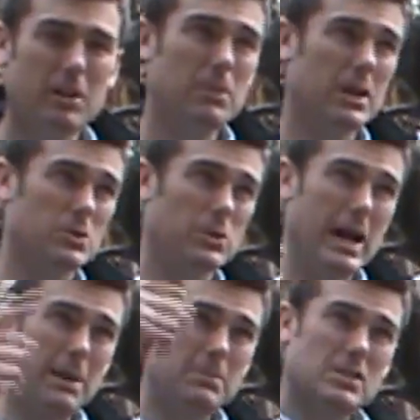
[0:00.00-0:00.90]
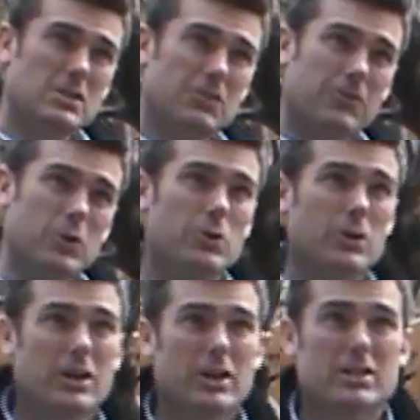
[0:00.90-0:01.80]
because what happens is the fruit
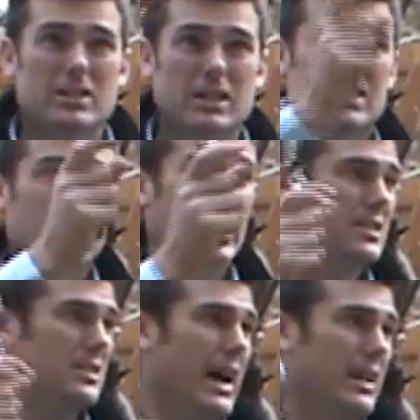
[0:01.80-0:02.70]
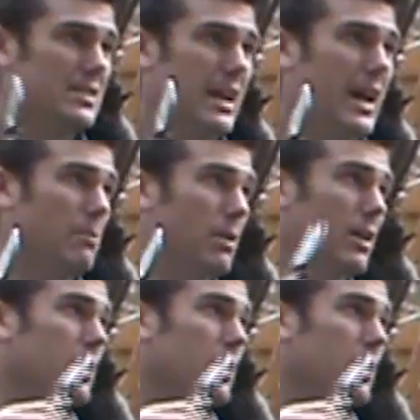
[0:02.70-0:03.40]
sits against that stem.